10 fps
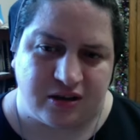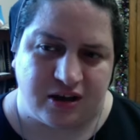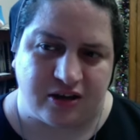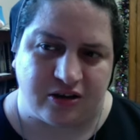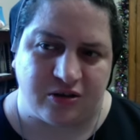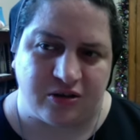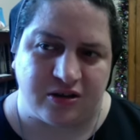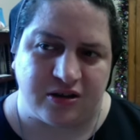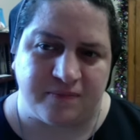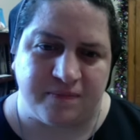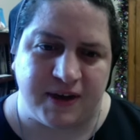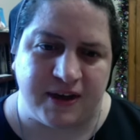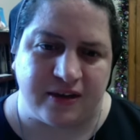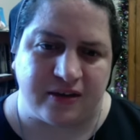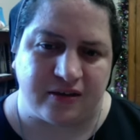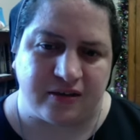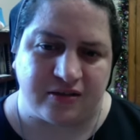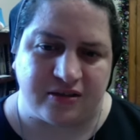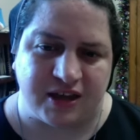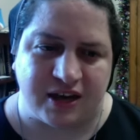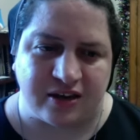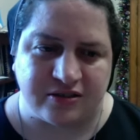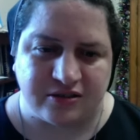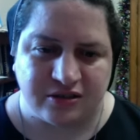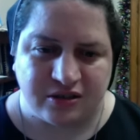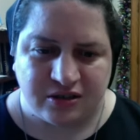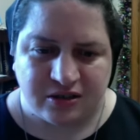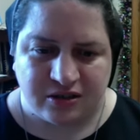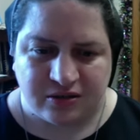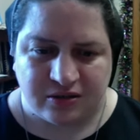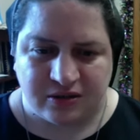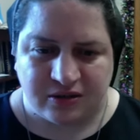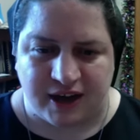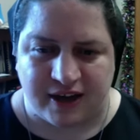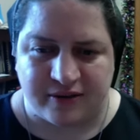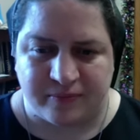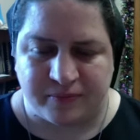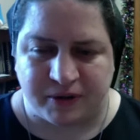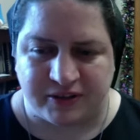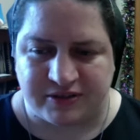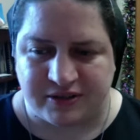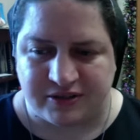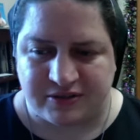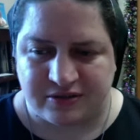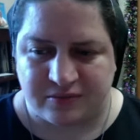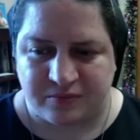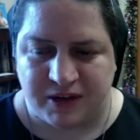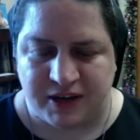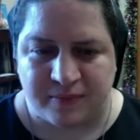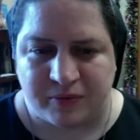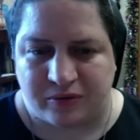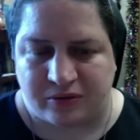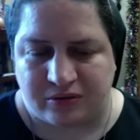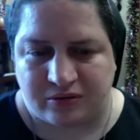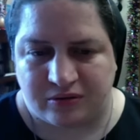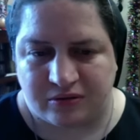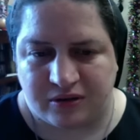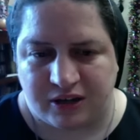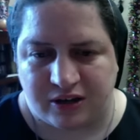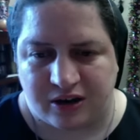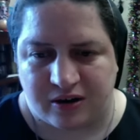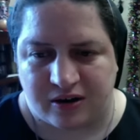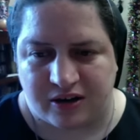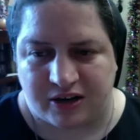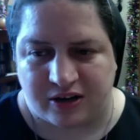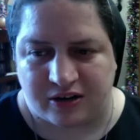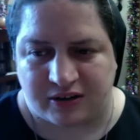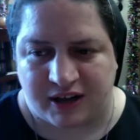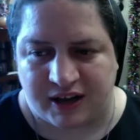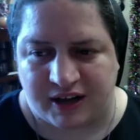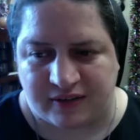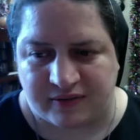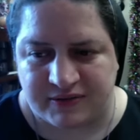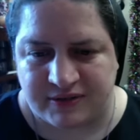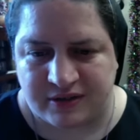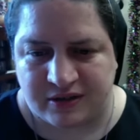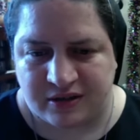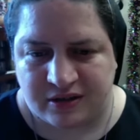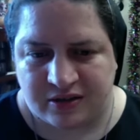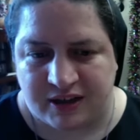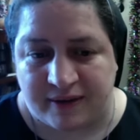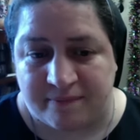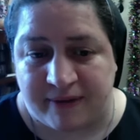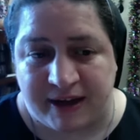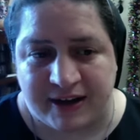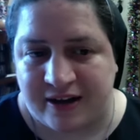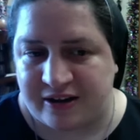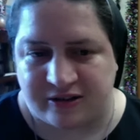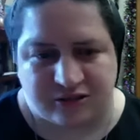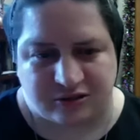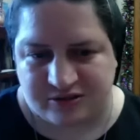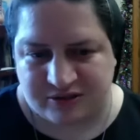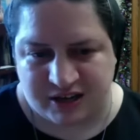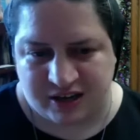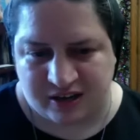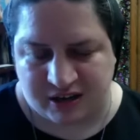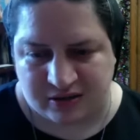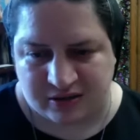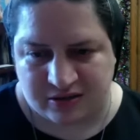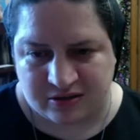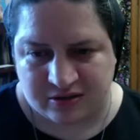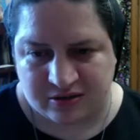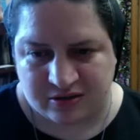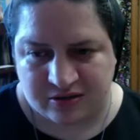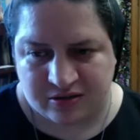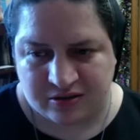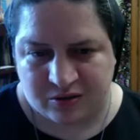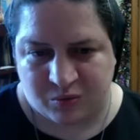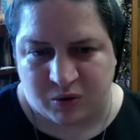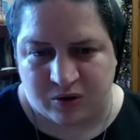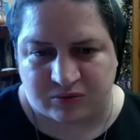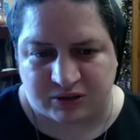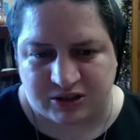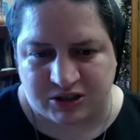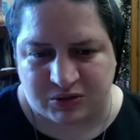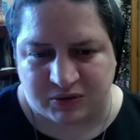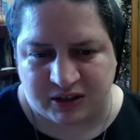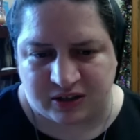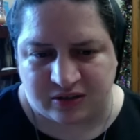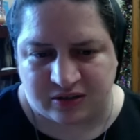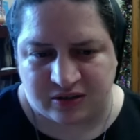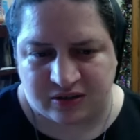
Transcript: And could it be that God brings us people in our lives that may not understand what we're doing